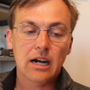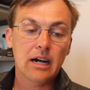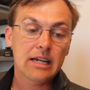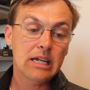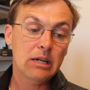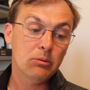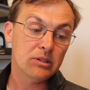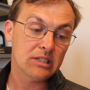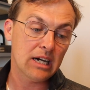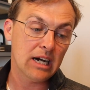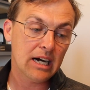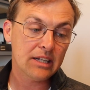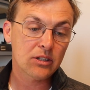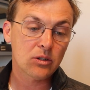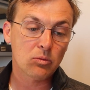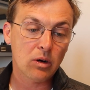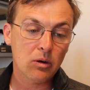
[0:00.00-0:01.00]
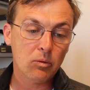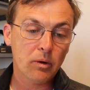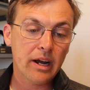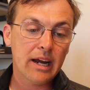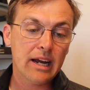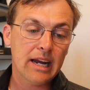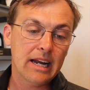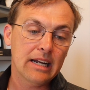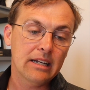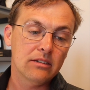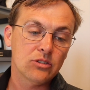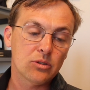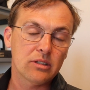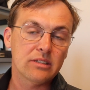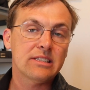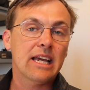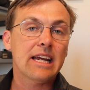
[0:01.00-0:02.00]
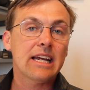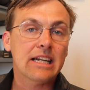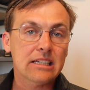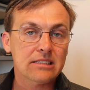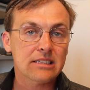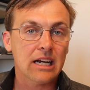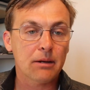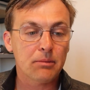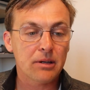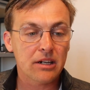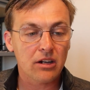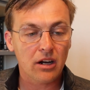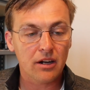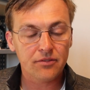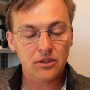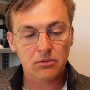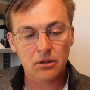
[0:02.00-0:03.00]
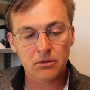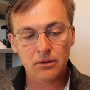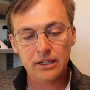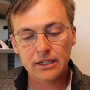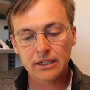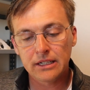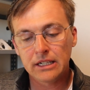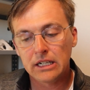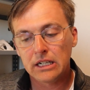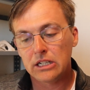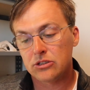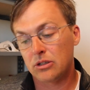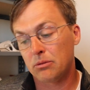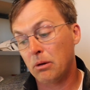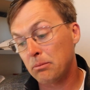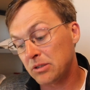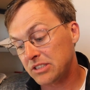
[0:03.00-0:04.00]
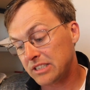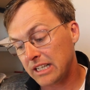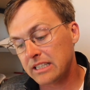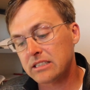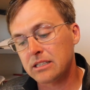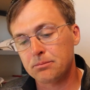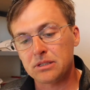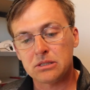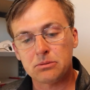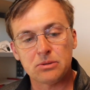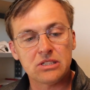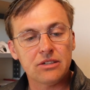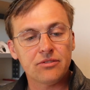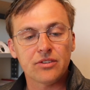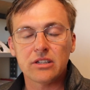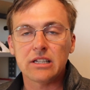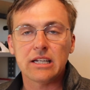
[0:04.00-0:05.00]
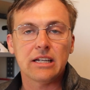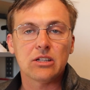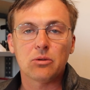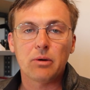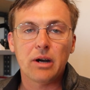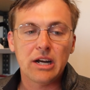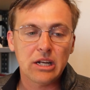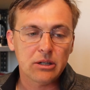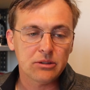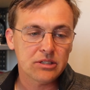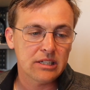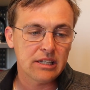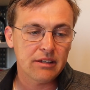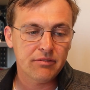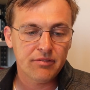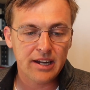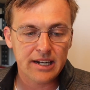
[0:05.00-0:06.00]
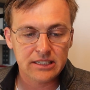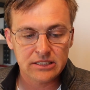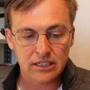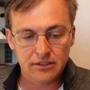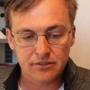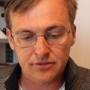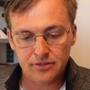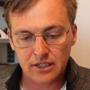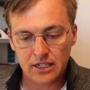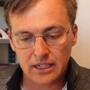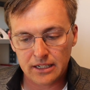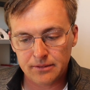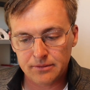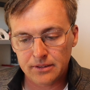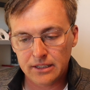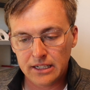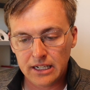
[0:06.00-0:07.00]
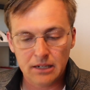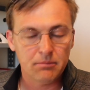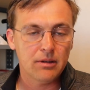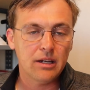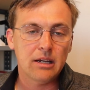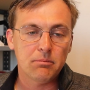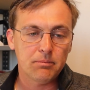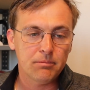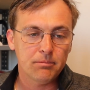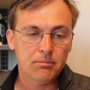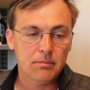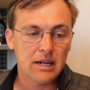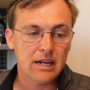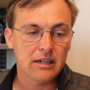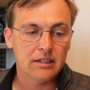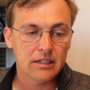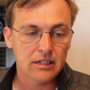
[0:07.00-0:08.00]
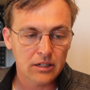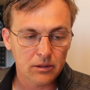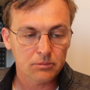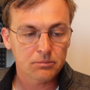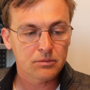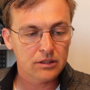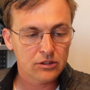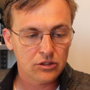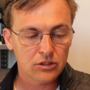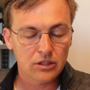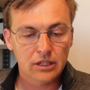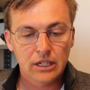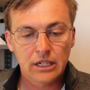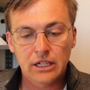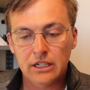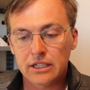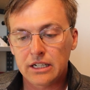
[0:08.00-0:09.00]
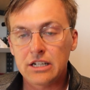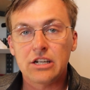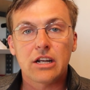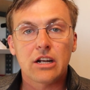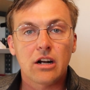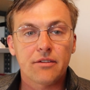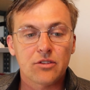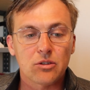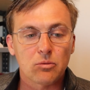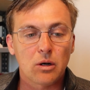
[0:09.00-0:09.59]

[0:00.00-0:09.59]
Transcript: he was on the runway and sort of taking his time getting off the runway. So I remember saying something specifically on the radio to the effect of, hey man, you know, can you get off the